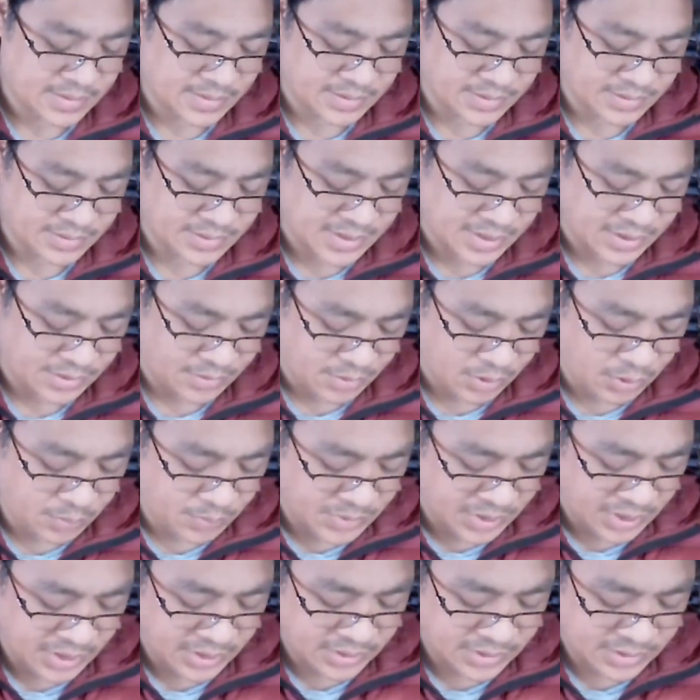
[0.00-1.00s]
Try to
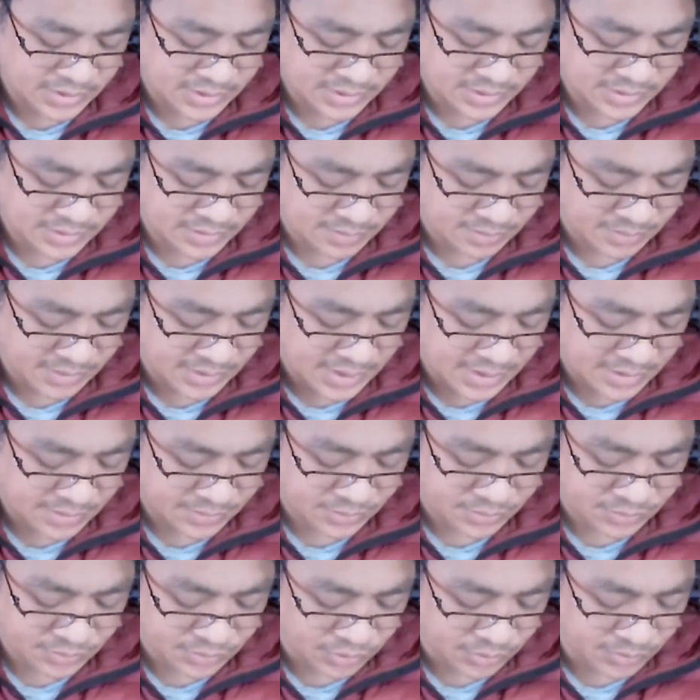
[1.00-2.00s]
open it
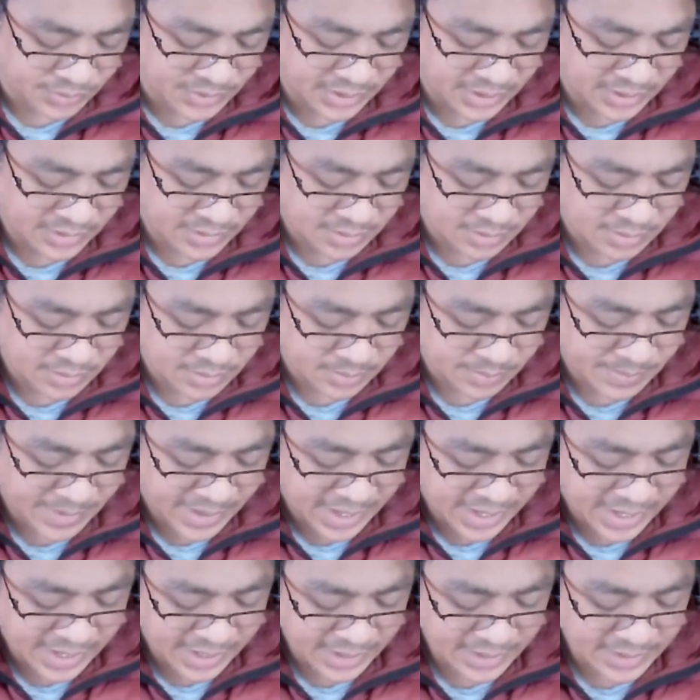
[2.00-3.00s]
without ruining the whole
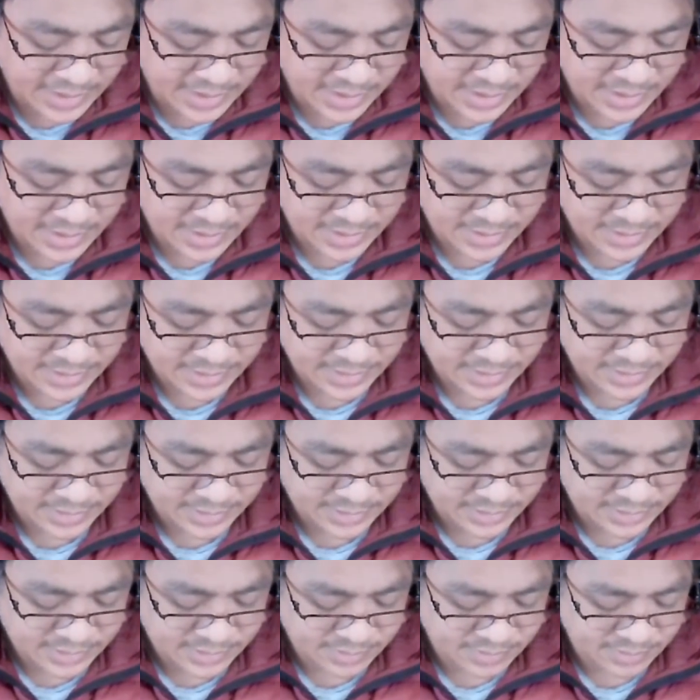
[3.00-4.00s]
bag.
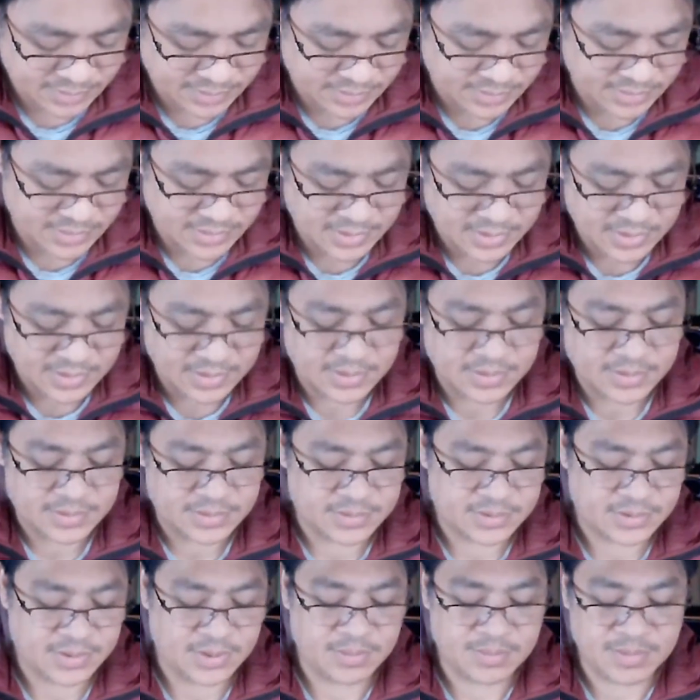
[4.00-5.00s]

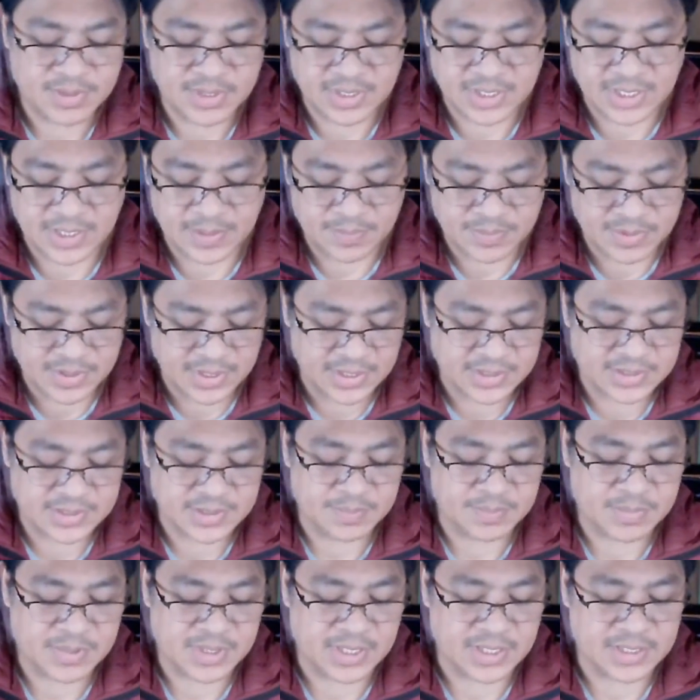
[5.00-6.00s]
So I want to keep things in
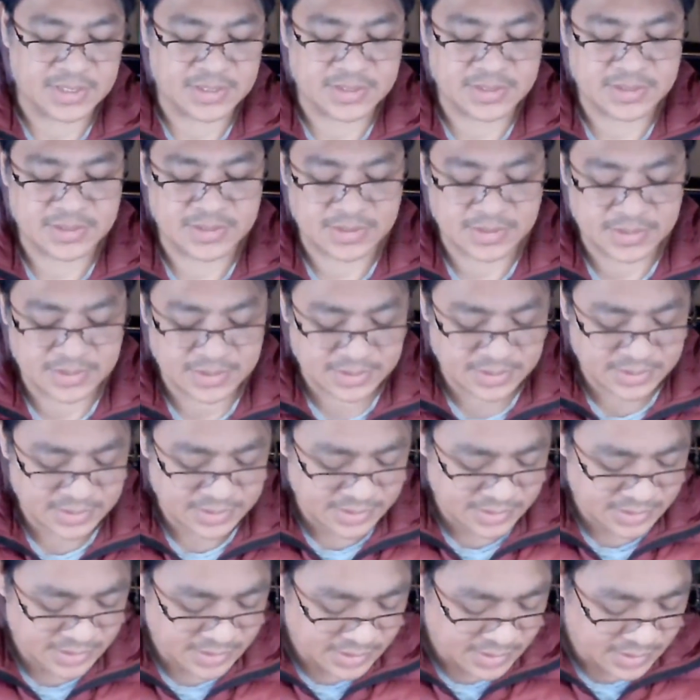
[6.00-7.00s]
place.
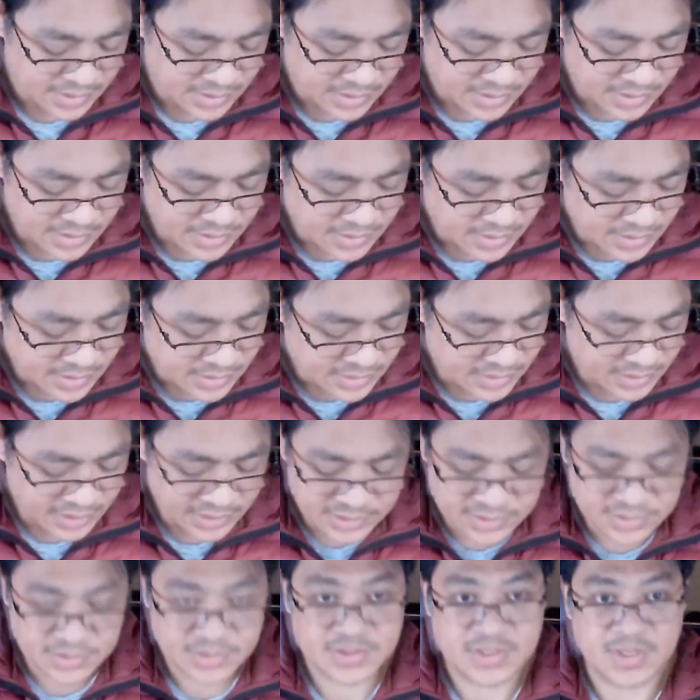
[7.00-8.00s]

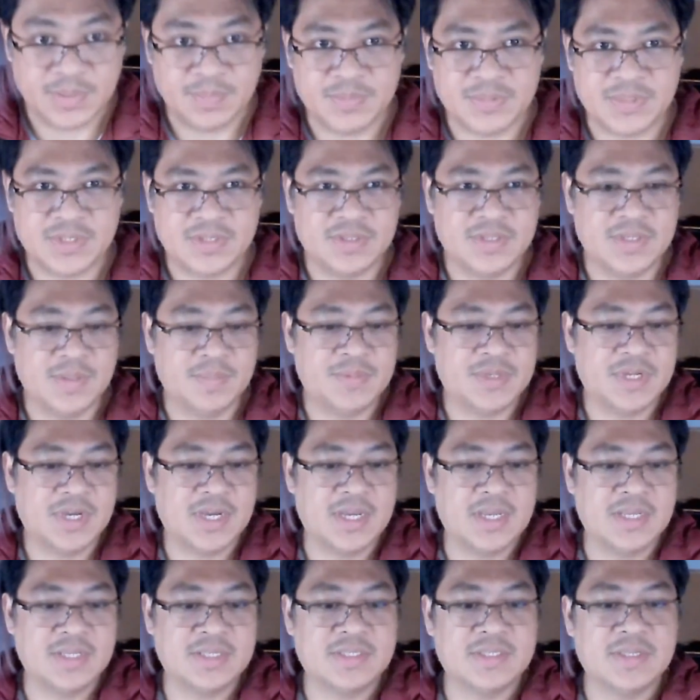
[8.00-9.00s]
These are zip
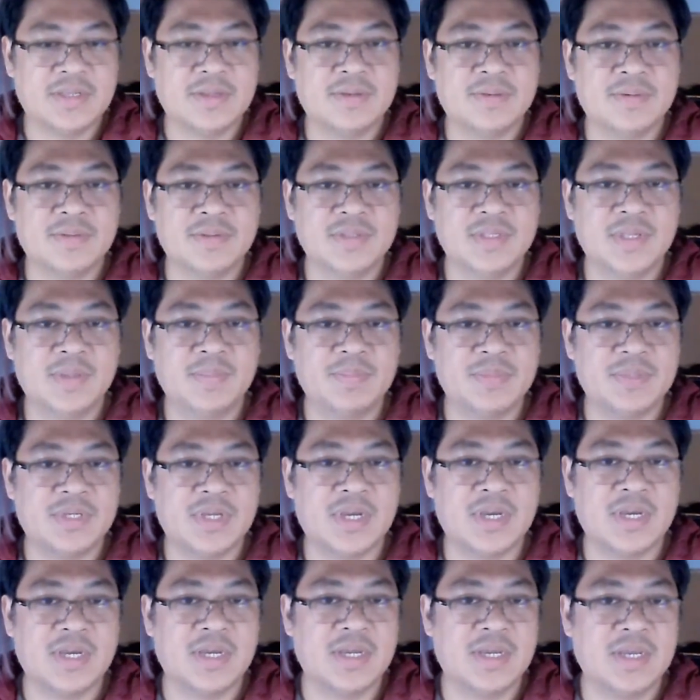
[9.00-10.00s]
ties. Zip
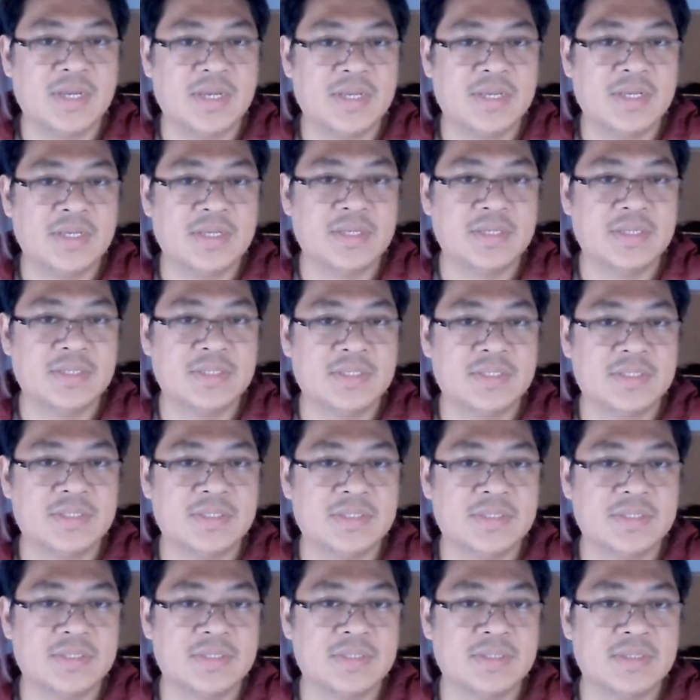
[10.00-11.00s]

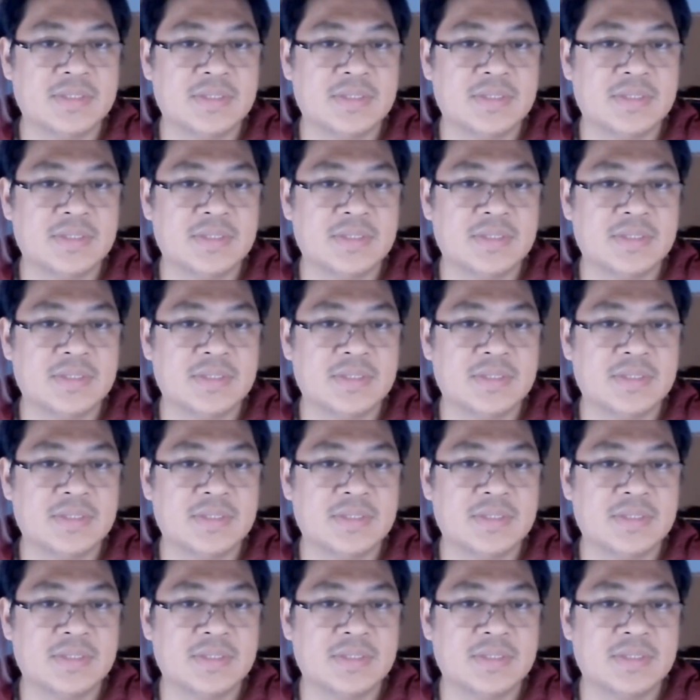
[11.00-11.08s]
ties.